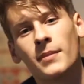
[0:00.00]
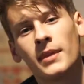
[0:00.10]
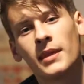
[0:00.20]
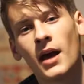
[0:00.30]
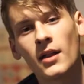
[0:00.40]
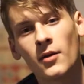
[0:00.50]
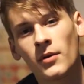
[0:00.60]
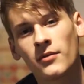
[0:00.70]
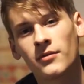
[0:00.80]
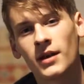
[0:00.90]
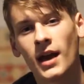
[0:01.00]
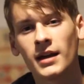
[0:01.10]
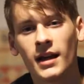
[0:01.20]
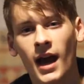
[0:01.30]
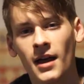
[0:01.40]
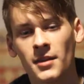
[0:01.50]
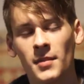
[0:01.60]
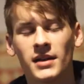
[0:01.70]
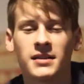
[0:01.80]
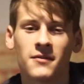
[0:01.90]
now that we've kind of got the
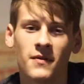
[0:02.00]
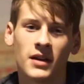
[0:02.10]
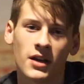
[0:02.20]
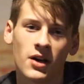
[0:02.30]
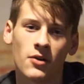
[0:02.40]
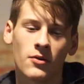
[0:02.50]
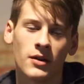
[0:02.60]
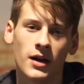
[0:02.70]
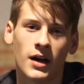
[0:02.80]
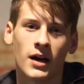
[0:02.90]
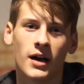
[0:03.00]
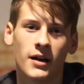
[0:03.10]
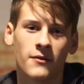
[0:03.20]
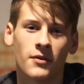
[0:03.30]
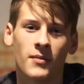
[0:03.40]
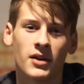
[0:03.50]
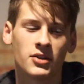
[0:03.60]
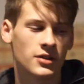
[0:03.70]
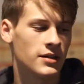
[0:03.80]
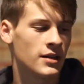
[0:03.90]
basic video
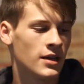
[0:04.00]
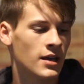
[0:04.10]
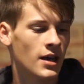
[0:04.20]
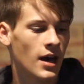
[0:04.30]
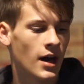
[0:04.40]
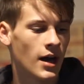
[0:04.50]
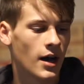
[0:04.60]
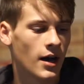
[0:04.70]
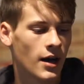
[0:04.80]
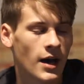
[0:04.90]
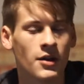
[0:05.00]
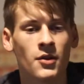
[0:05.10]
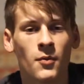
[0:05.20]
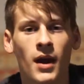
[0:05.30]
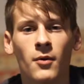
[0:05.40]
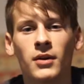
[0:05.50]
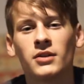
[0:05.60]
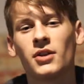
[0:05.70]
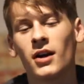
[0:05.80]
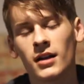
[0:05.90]
information out of the way, we can
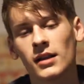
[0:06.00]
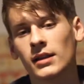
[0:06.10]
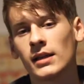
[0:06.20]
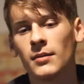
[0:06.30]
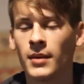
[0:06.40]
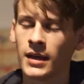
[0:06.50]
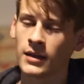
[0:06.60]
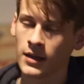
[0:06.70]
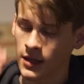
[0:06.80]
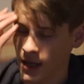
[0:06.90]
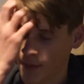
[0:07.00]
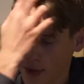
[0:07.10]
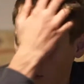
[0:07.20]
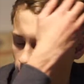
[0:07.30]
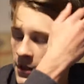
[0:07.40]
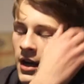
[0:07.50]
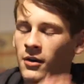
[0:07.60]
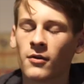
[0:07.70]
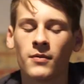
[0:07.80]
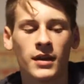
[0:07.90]
talk a little bit about
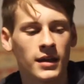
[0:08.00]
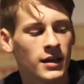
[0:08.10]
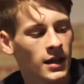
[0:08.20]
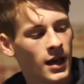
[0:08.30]
photography.